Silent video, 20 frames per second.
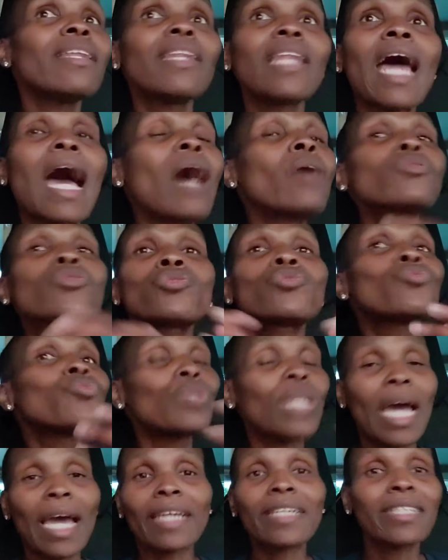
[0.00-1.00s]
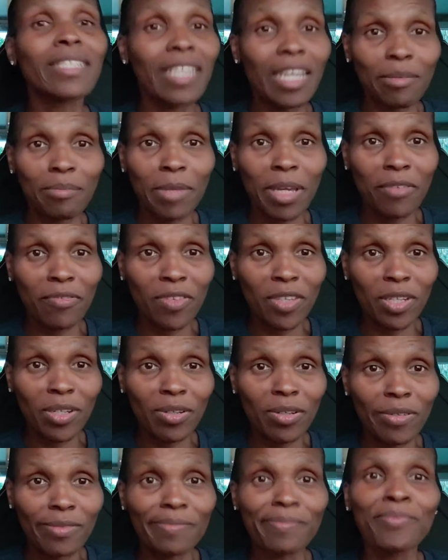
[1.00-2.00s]
how soon I could get my
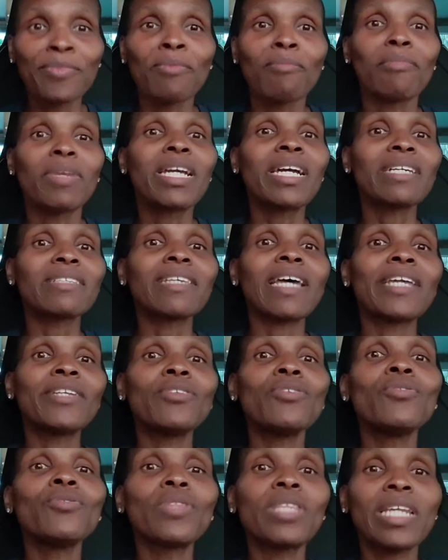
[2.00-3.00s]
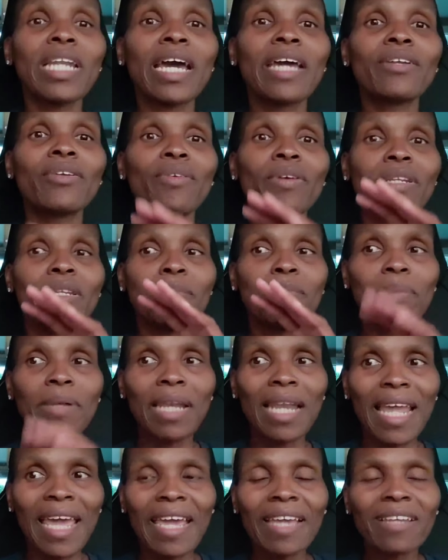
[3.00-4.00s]
vehicle, because I knew that I'd already
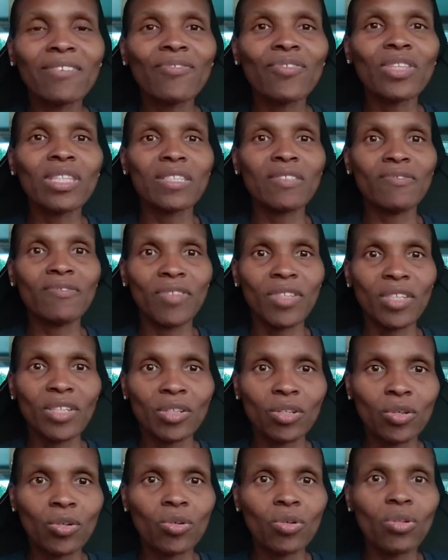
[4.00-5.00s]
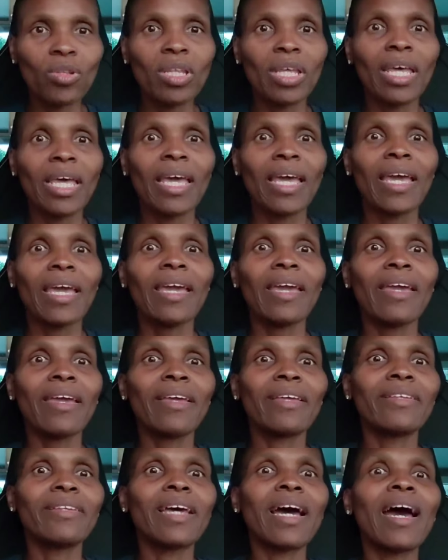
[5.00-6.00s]
planned for this vehicle
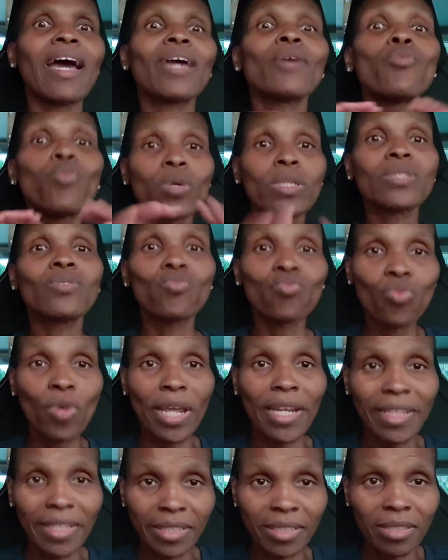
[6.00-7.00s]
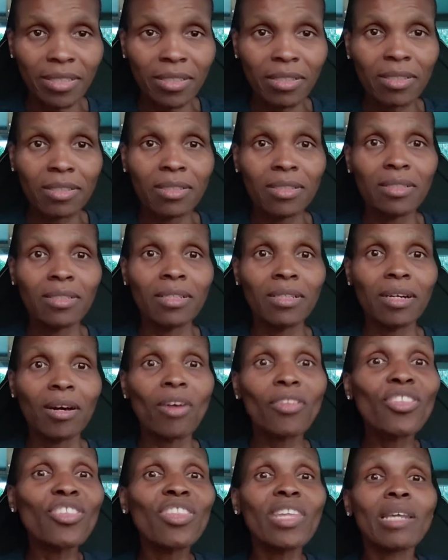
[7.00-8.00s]
and I was ready.
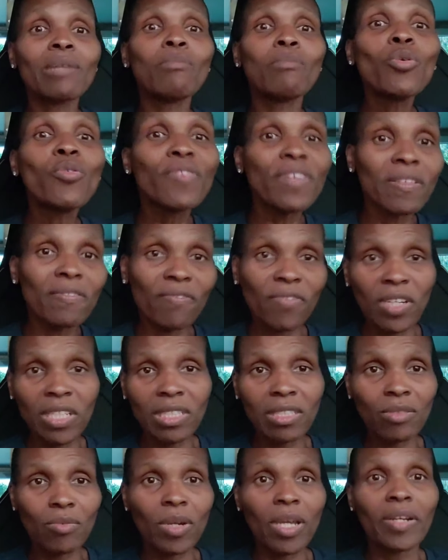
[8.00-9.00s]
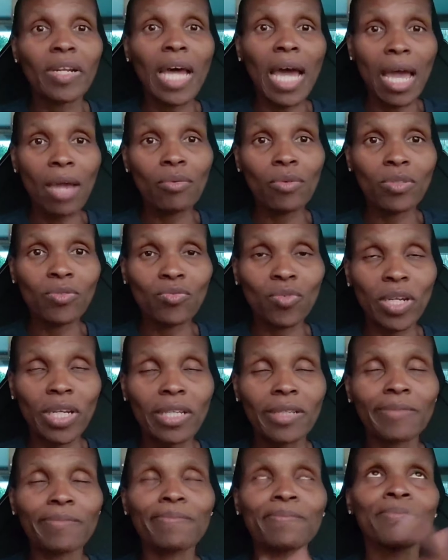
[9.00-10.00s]
Other than moving funds around, I was
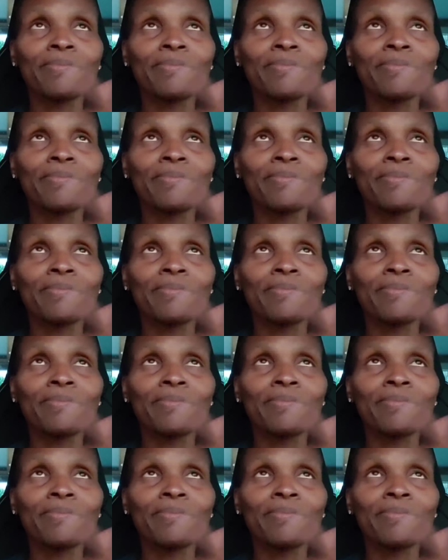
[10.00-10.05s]
ready.